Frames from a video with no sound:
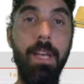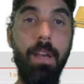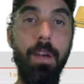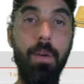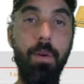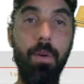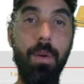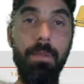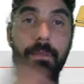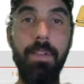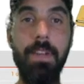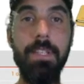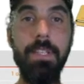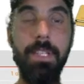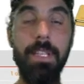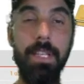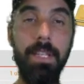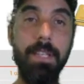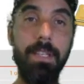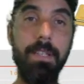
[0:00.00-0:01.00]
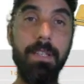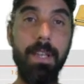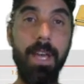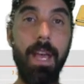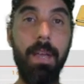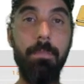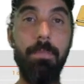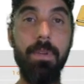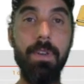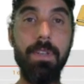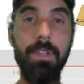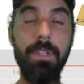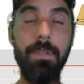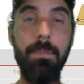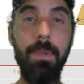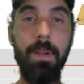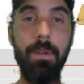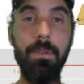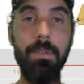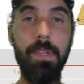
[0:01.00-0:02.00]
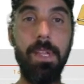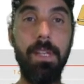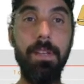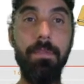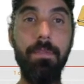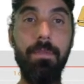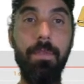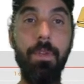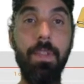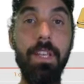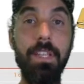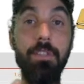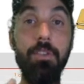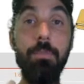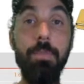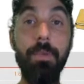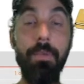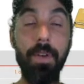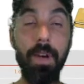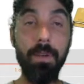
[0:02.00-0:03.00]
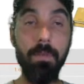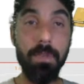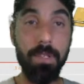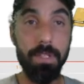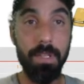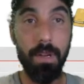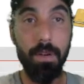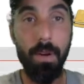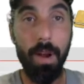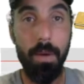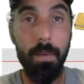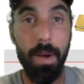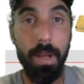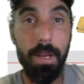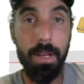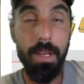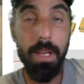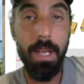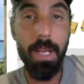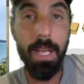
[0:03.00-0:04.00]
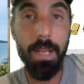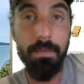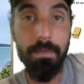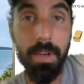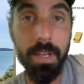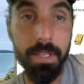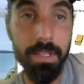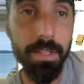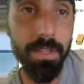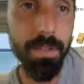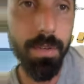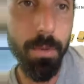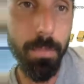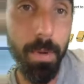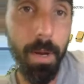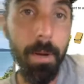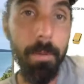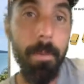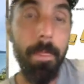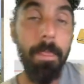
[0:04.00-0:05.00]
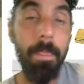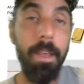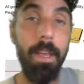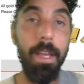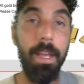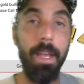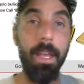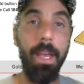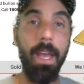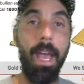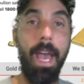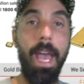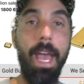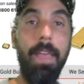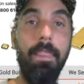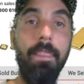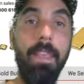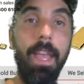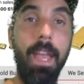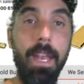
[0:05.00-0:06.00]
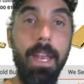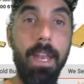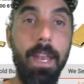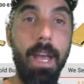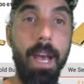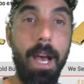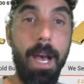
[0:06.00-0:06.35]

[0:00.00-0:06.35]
who are investing into that precious metals for their super fund, which is a great way to invest your super. And then